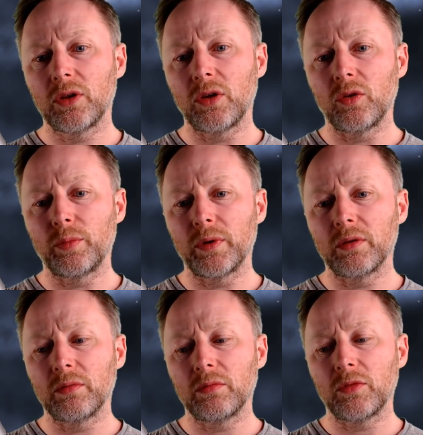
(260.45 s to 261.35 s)
You know,
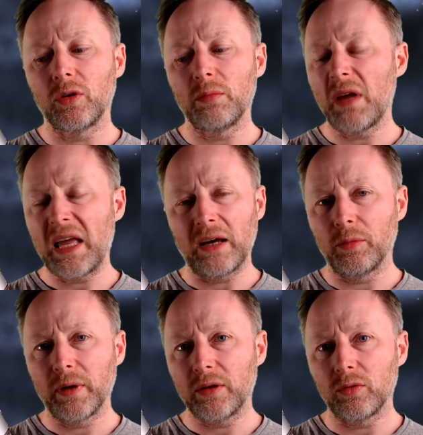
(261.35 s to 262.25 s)
but, you know, it may
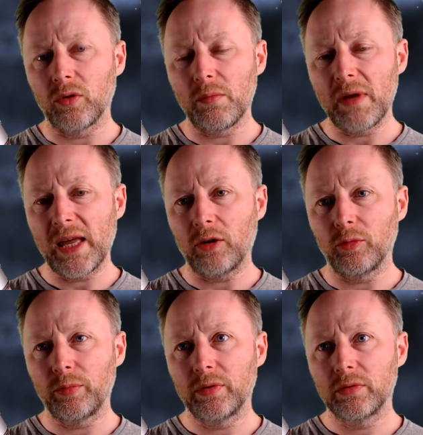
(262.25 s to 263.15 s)
help. I don't know, it may
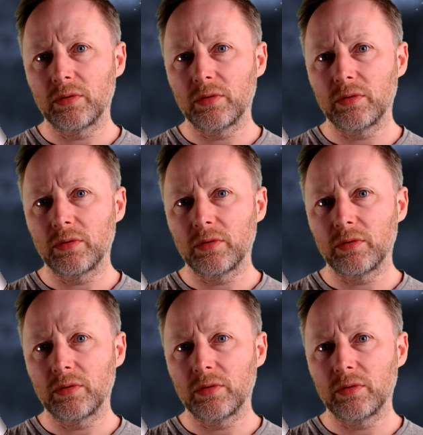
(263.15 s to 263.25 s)
help.